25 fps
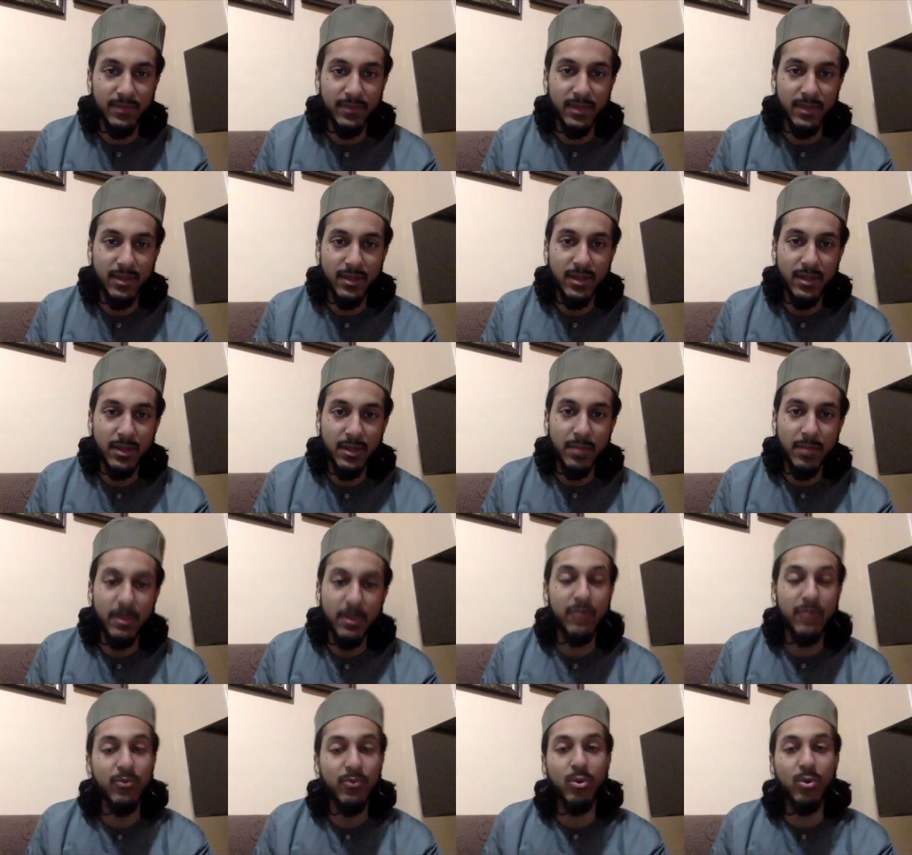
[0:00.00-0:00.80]
But
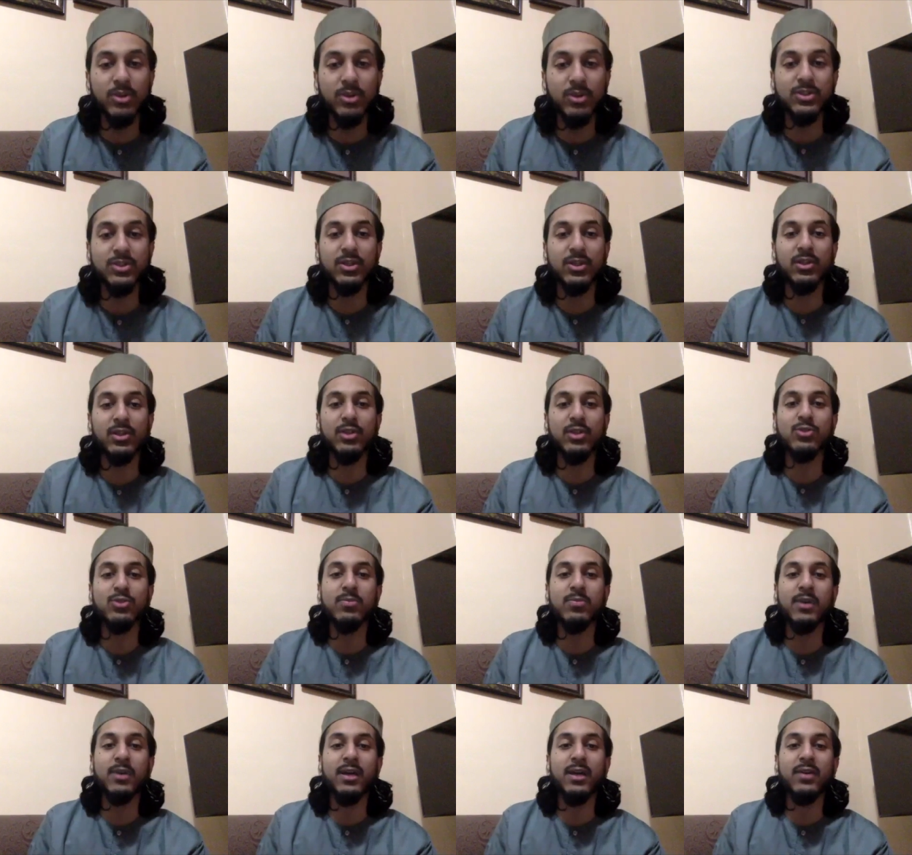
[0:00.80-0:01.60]
of course, Allah
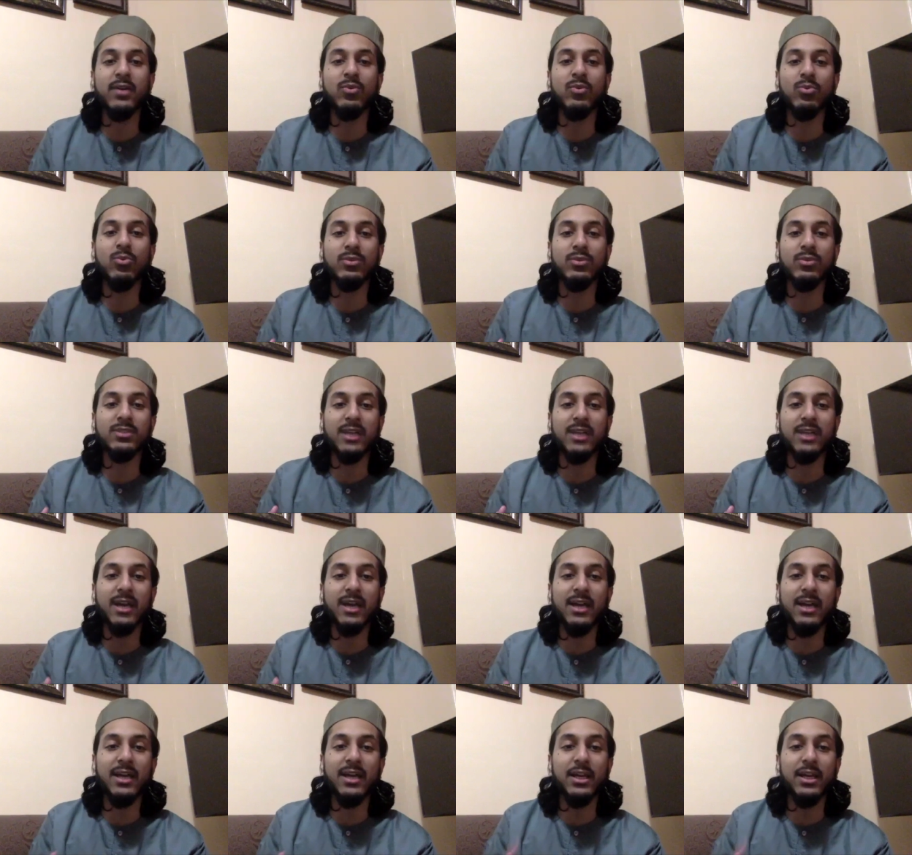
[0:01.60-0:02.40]
subhanahu wa
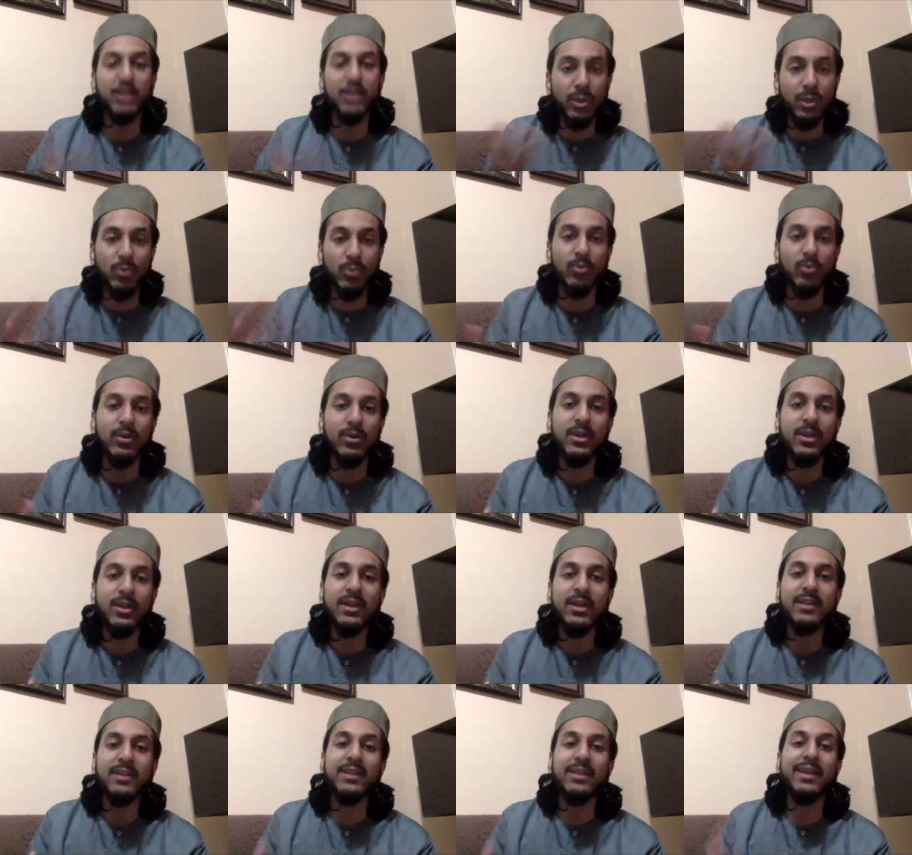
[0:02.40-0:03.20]
ta'ala knew
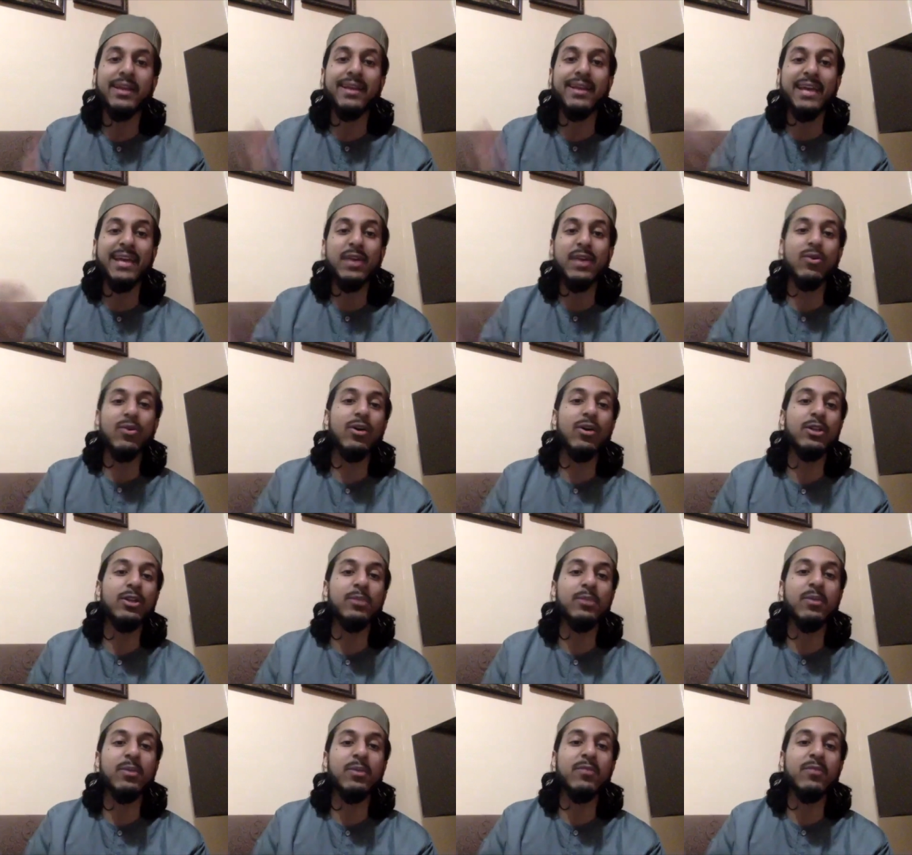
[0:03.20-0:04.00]
that later on the
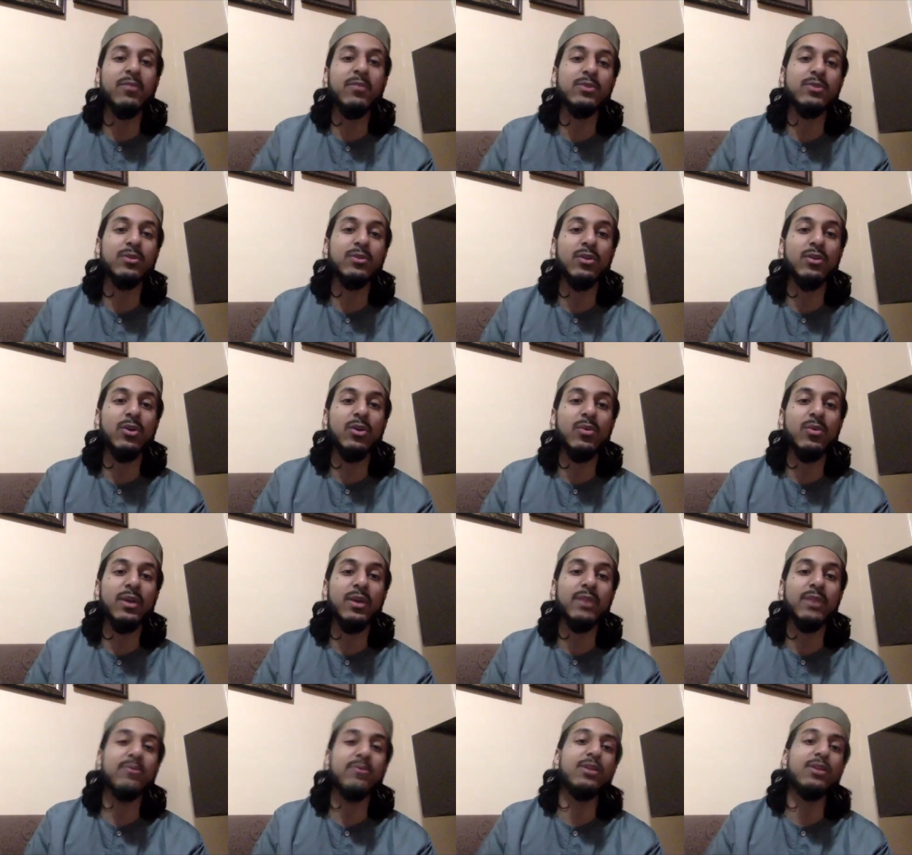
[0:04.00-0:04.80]
Prophet sallallahu
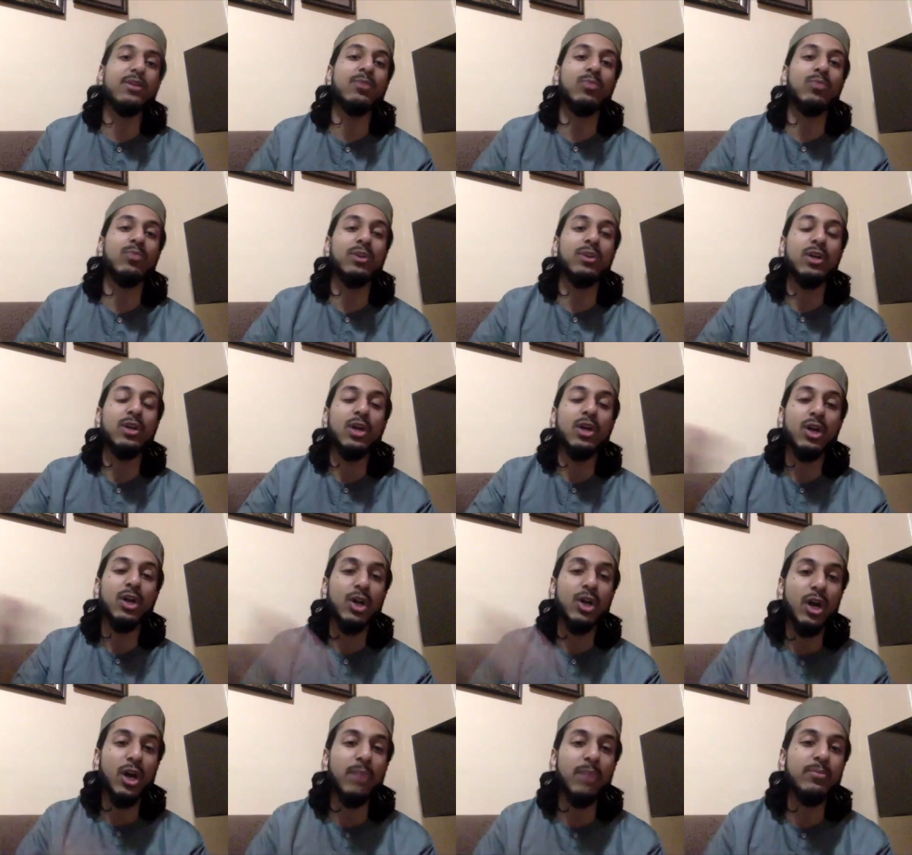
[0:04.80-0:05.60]
alaihi wasallam would
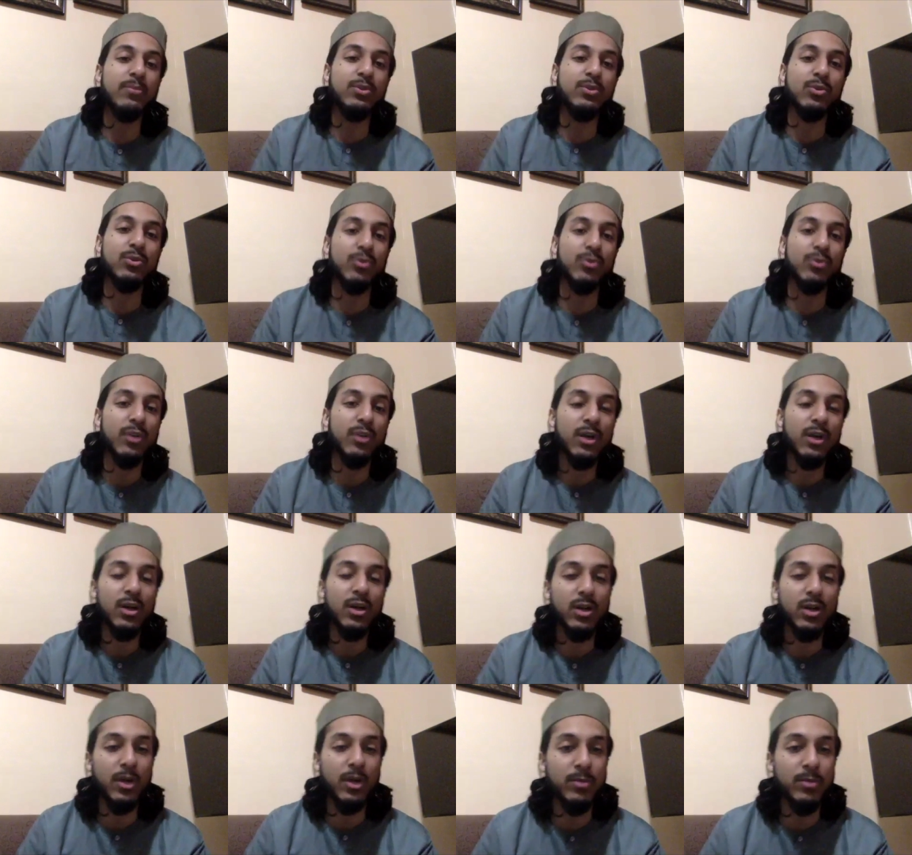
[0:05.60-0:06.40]
come to
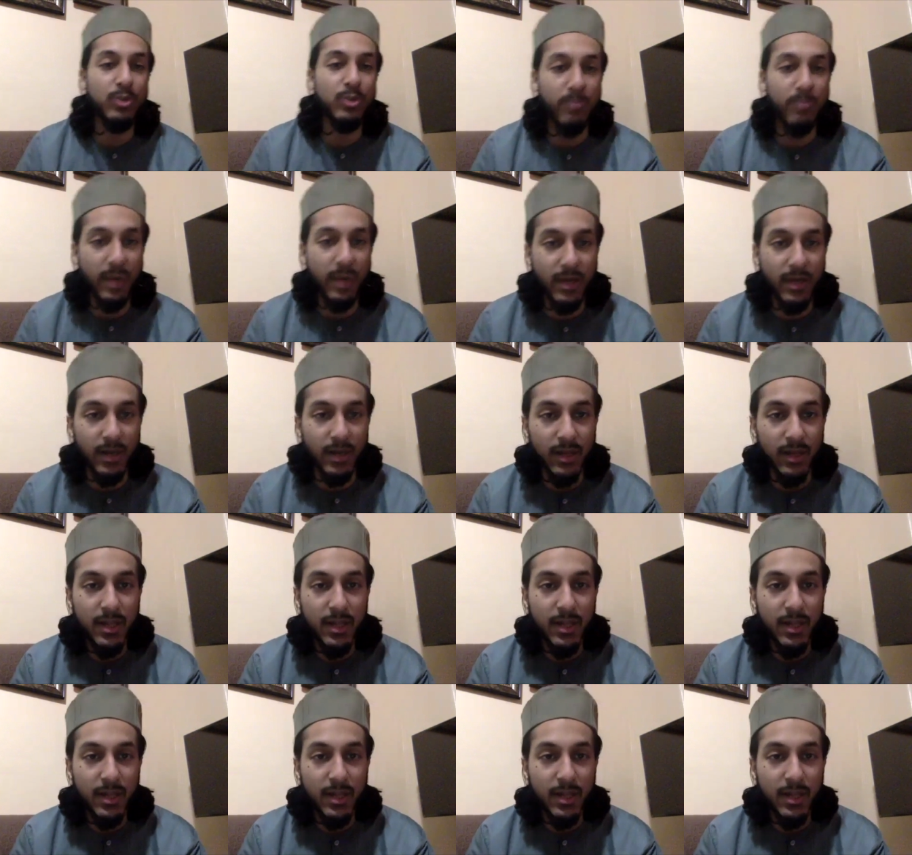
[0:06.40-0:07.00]
Makkah.